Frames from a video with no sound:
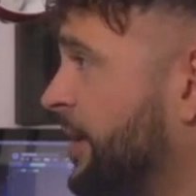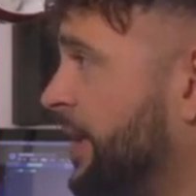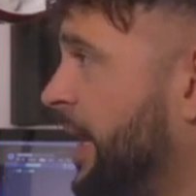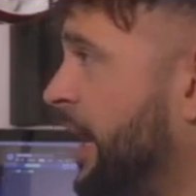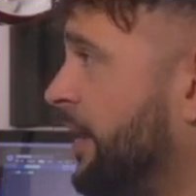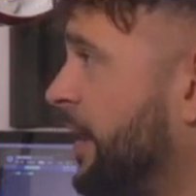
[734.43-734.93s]
And
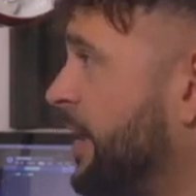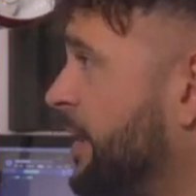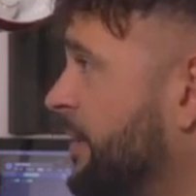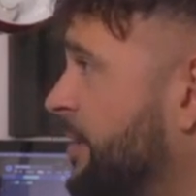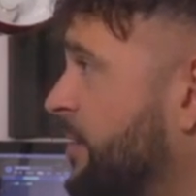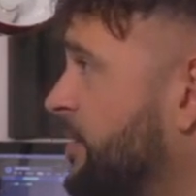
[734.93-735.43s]
again,
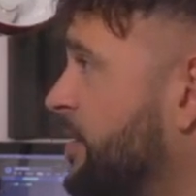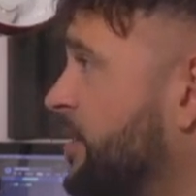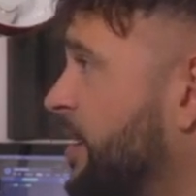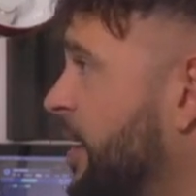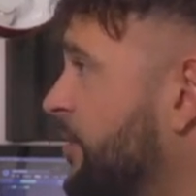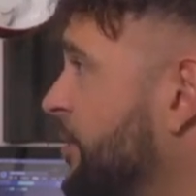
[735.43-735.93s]

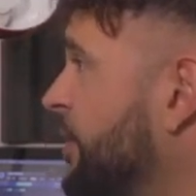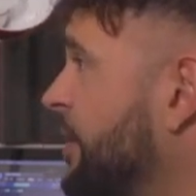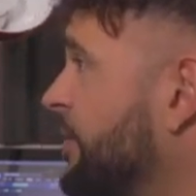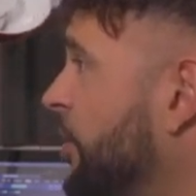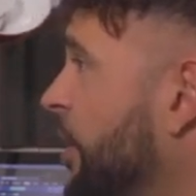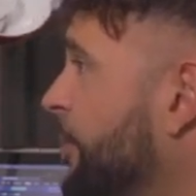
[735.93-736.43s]
just to give you an
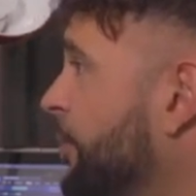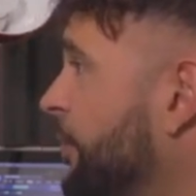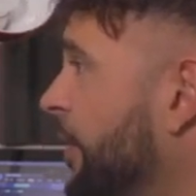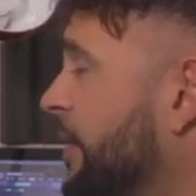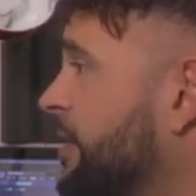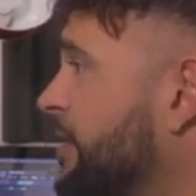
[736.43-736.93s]
example,
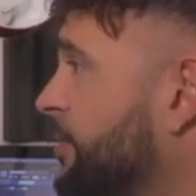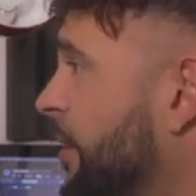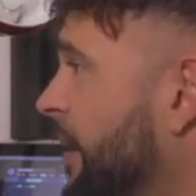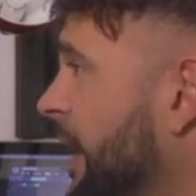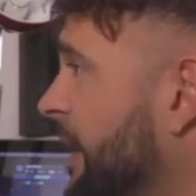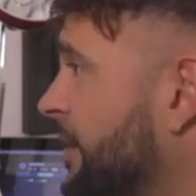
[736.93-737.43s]
like, this is the